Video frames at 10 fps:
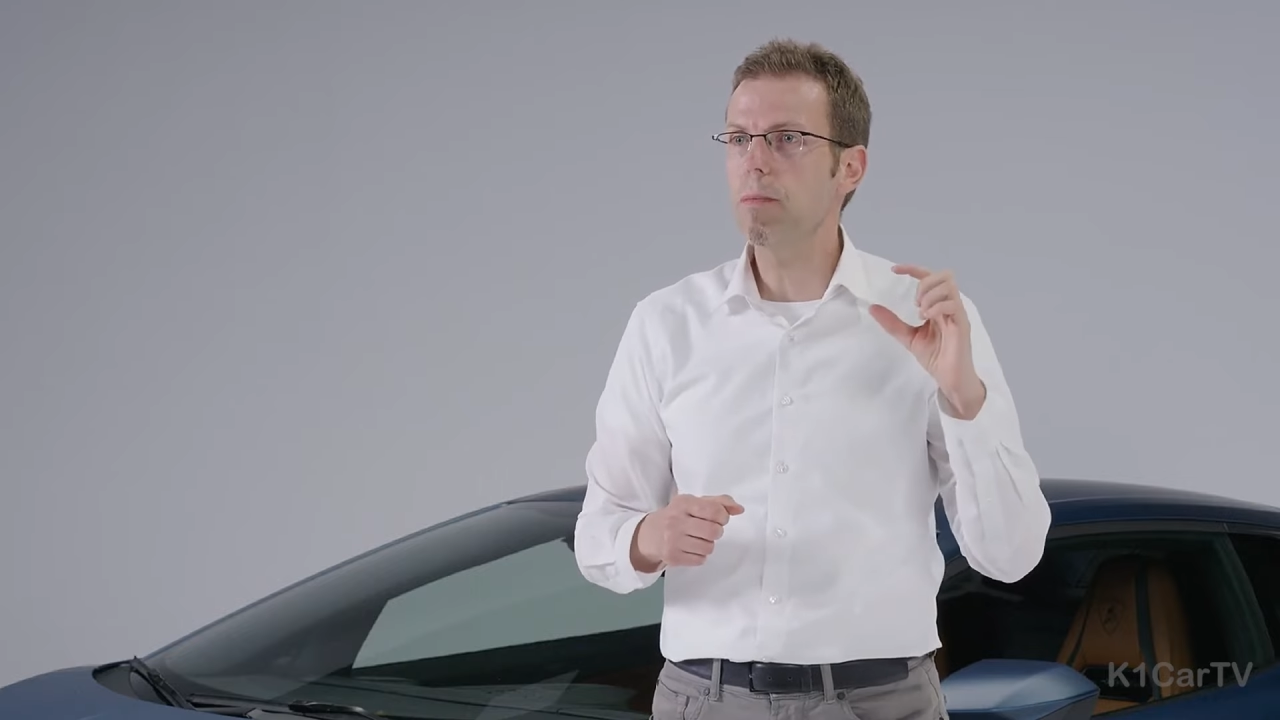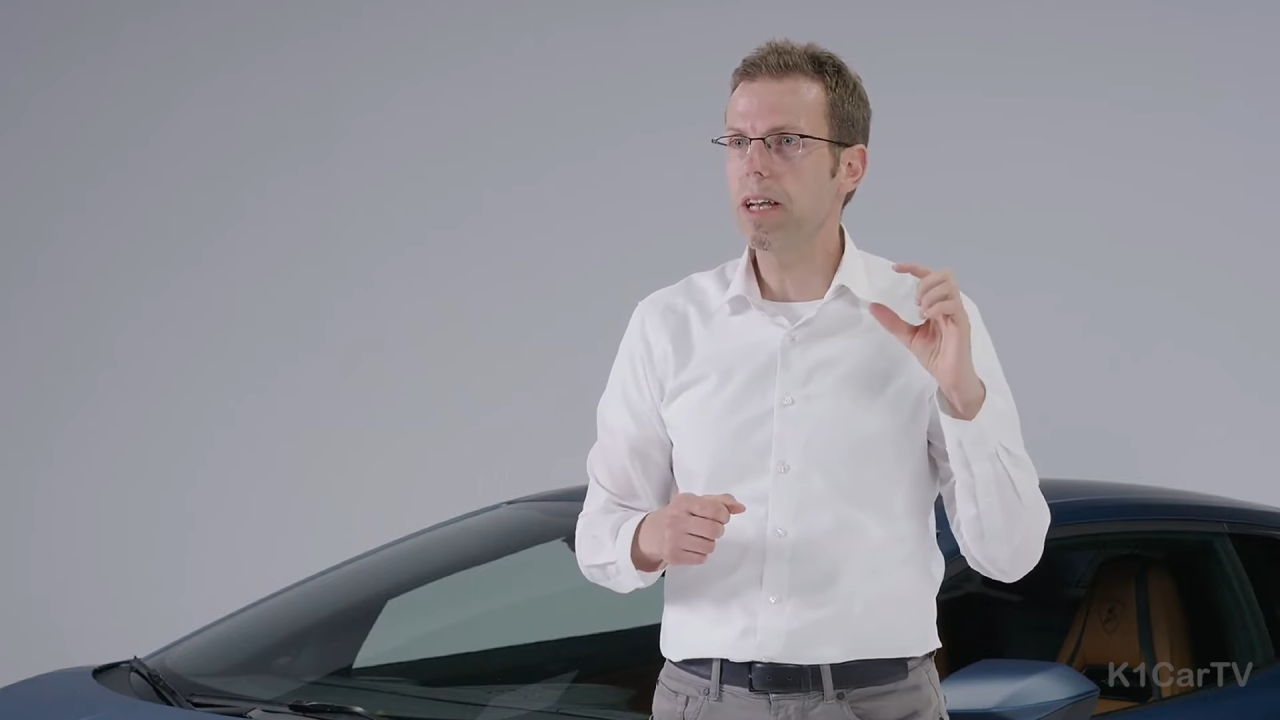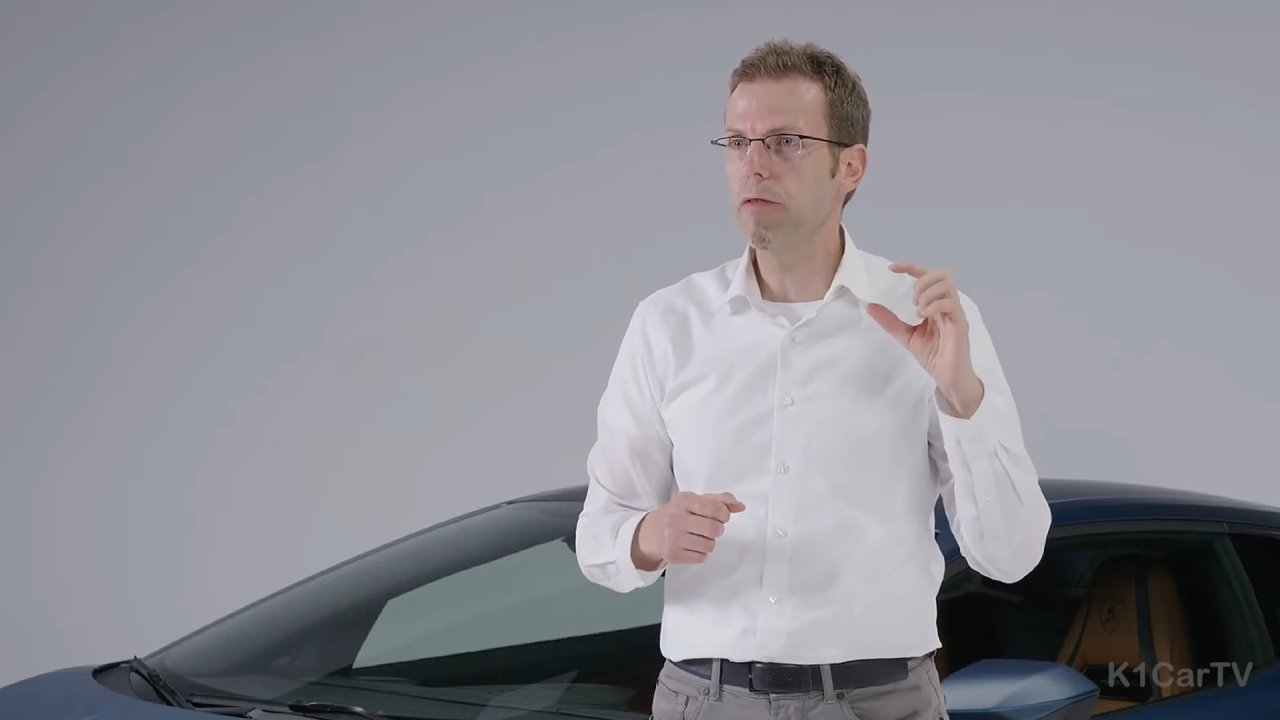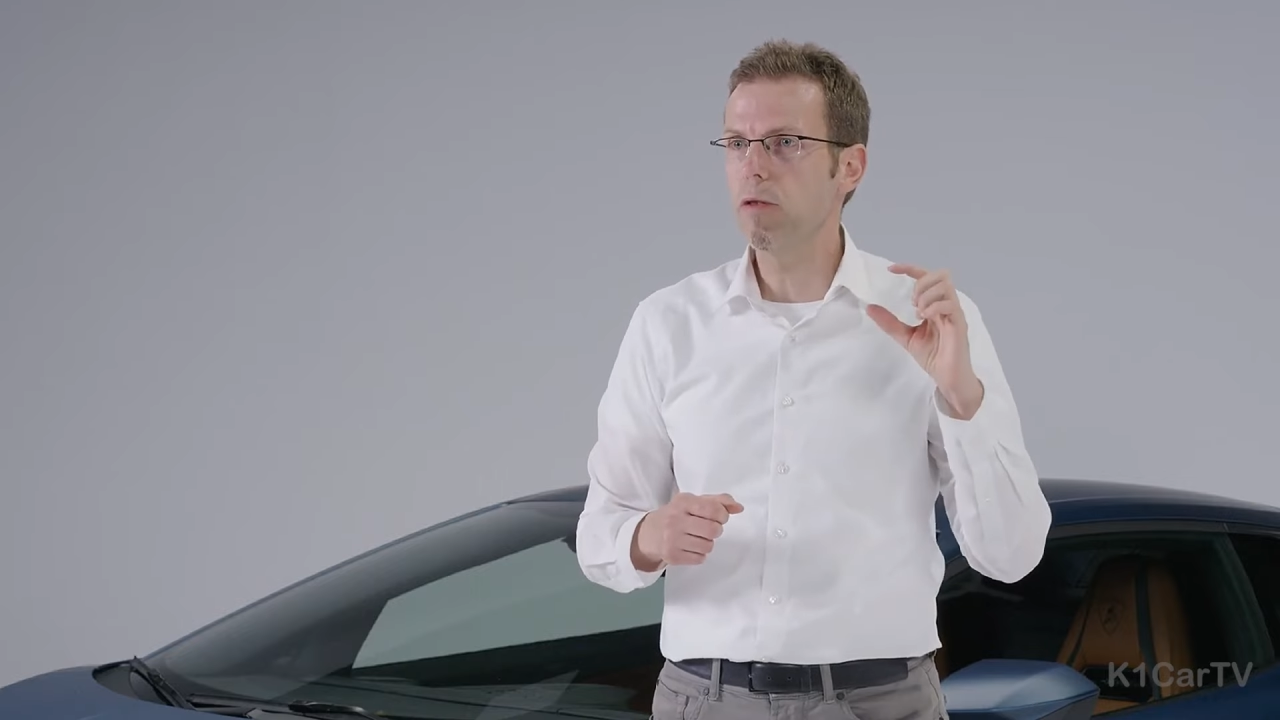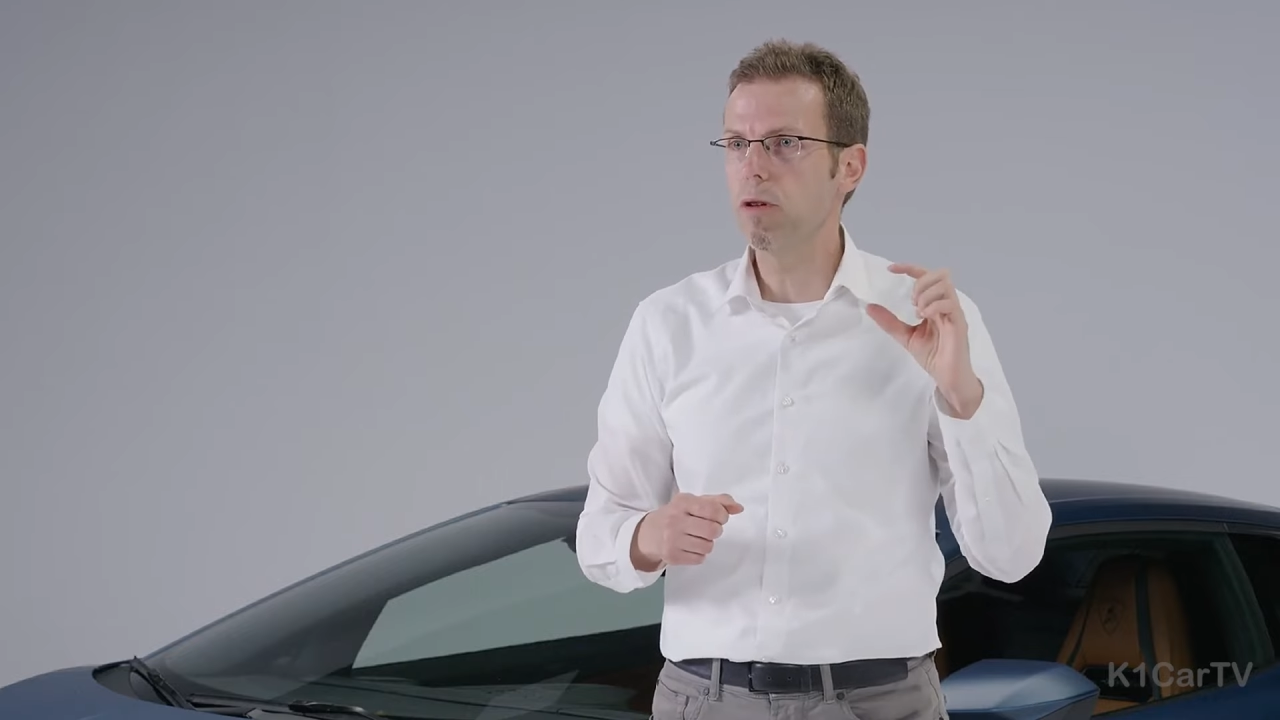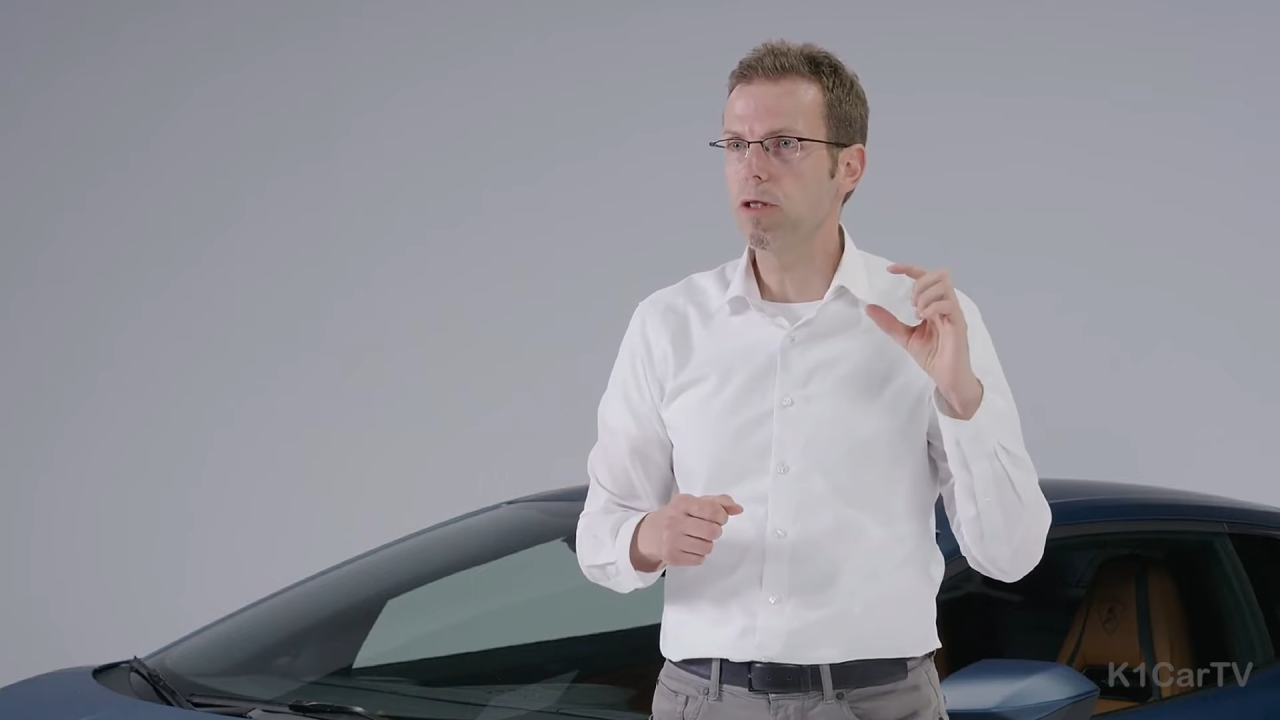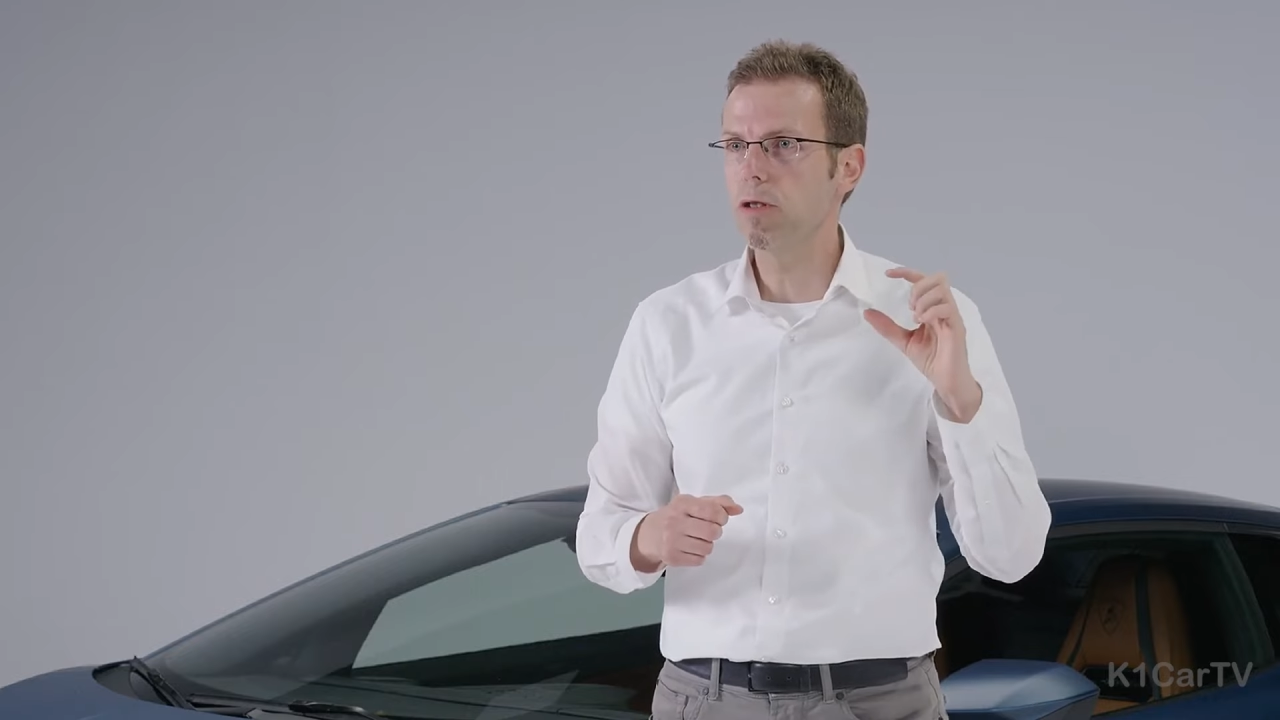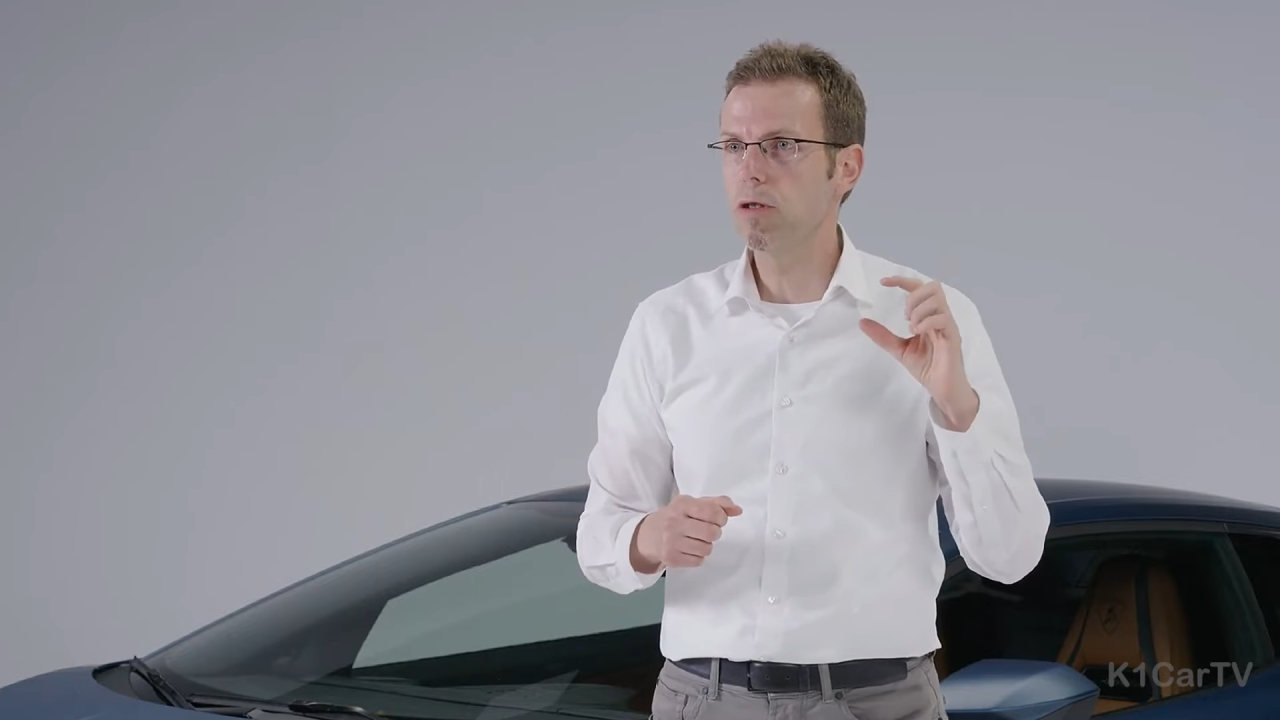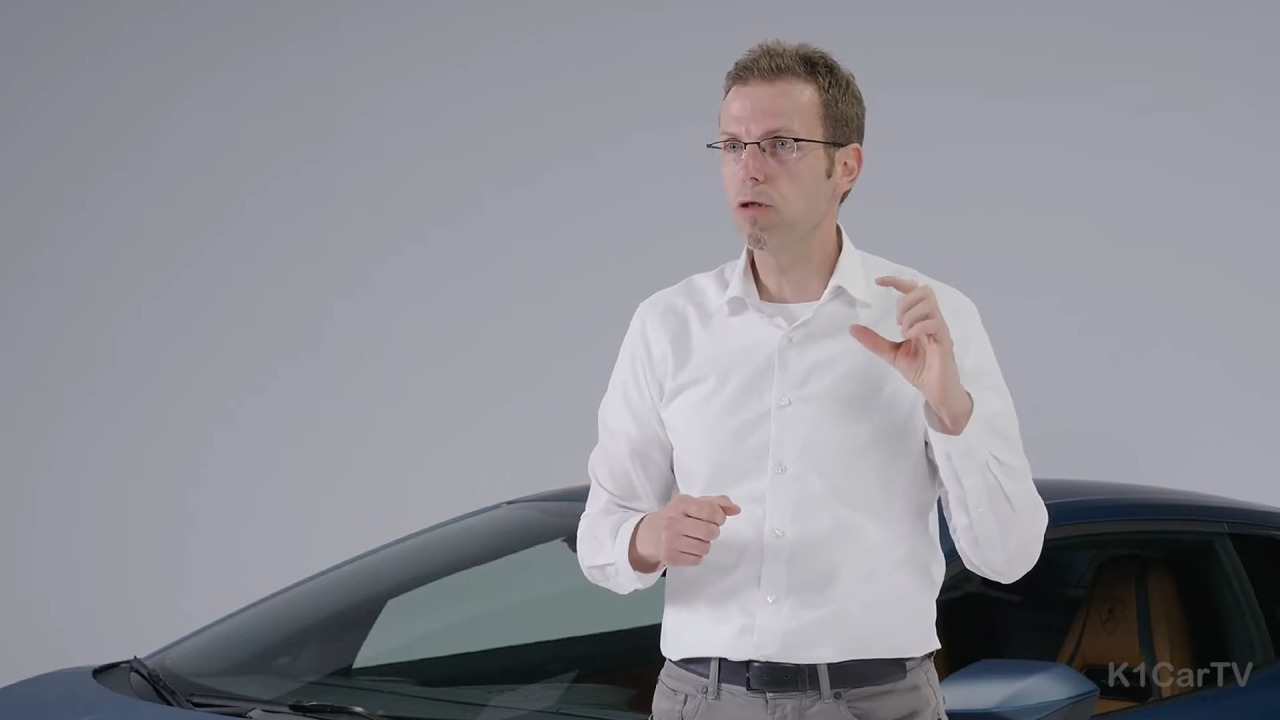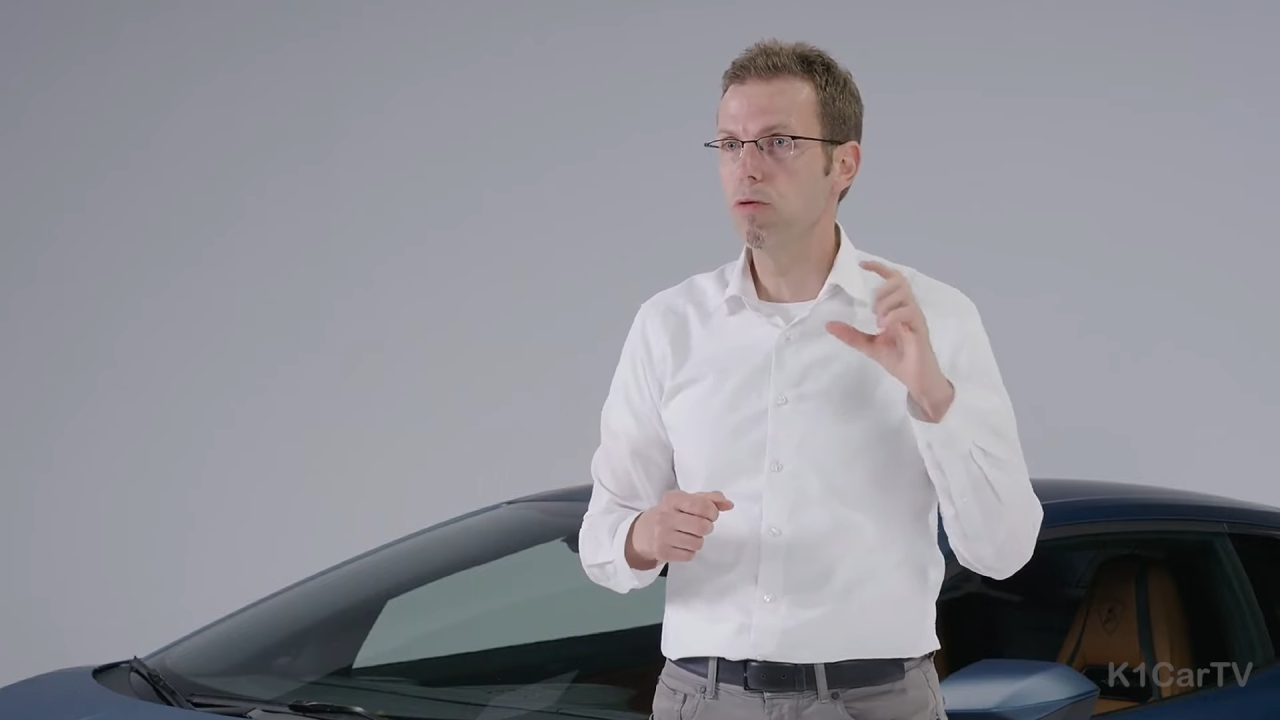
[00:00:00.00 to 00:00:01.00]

manifold